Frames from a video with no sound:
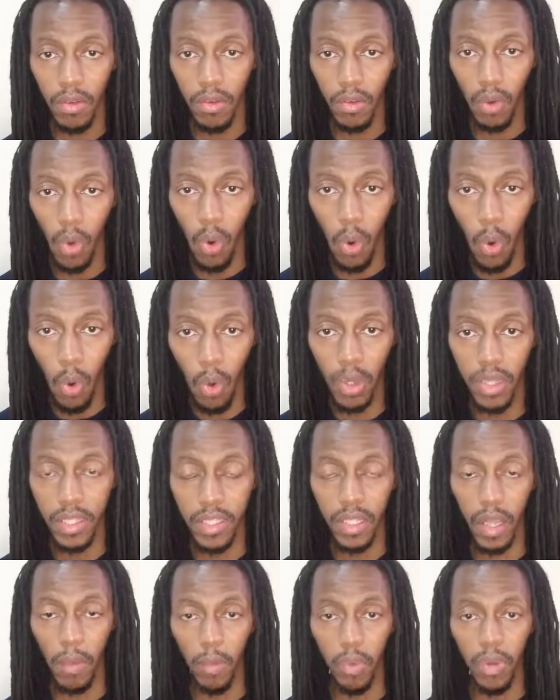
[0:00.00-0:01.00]
hold
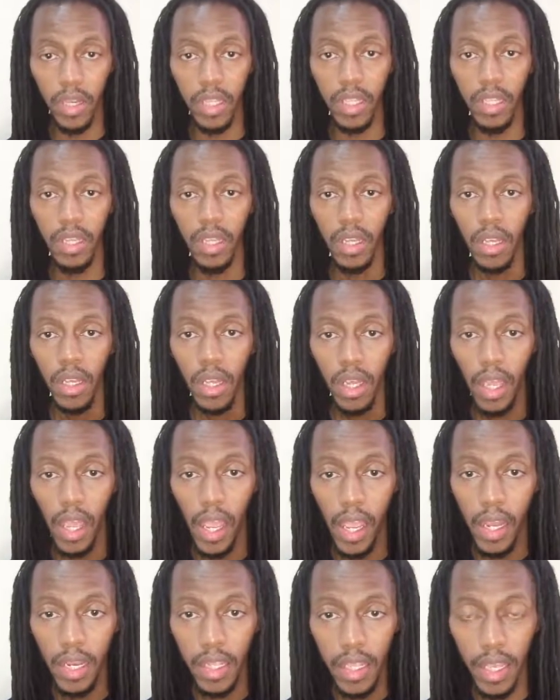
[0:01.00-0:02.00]
somebody
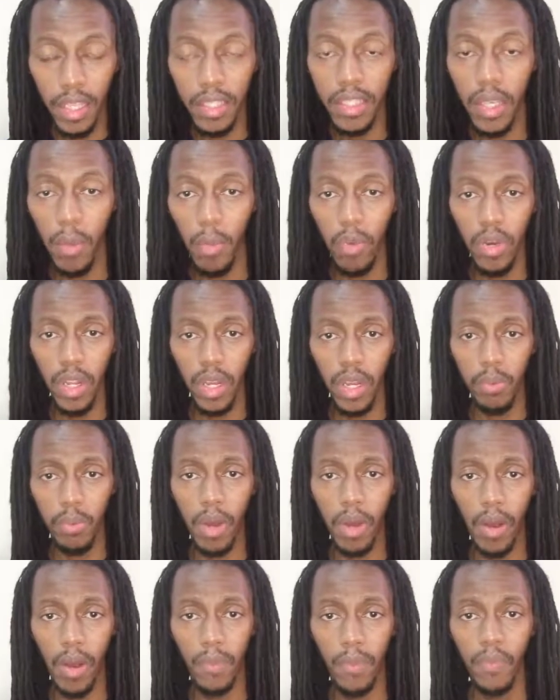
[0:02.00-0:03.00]
and get somebody in
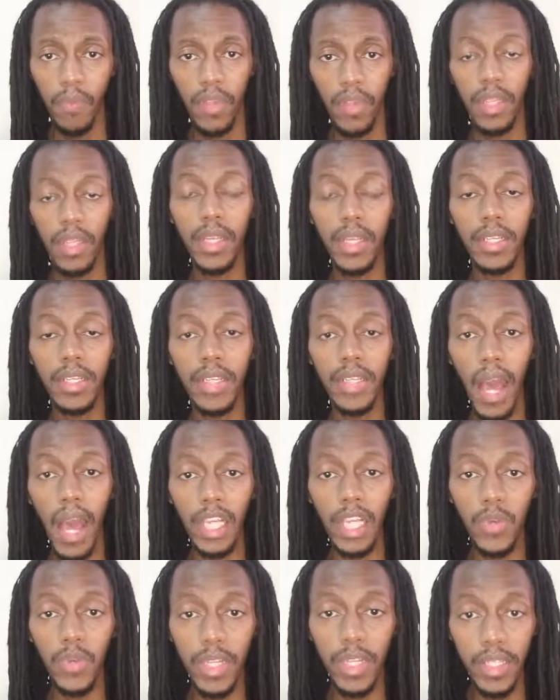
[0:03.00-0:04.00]
power that has
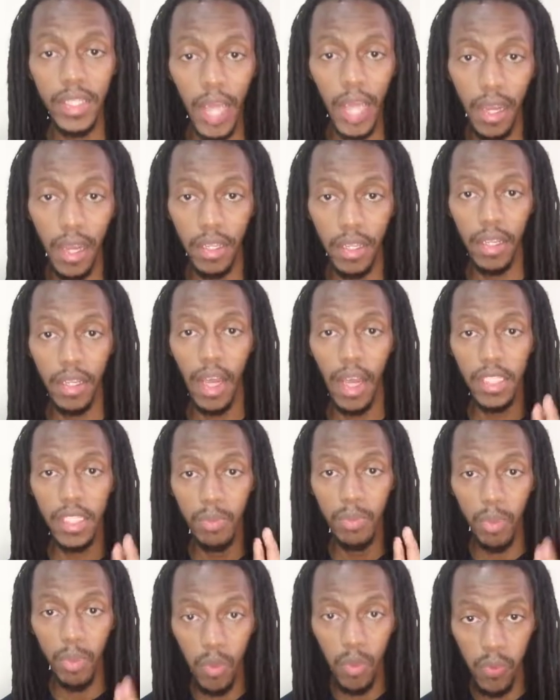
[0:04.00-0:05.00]
actually done it as
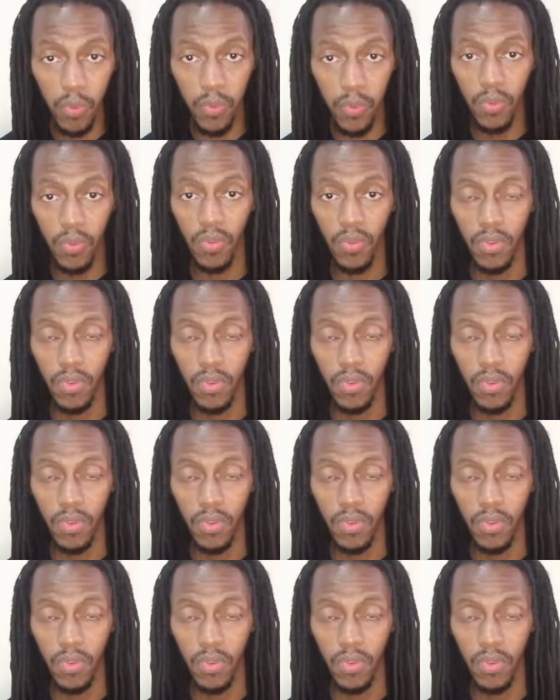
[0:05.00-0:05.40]
proof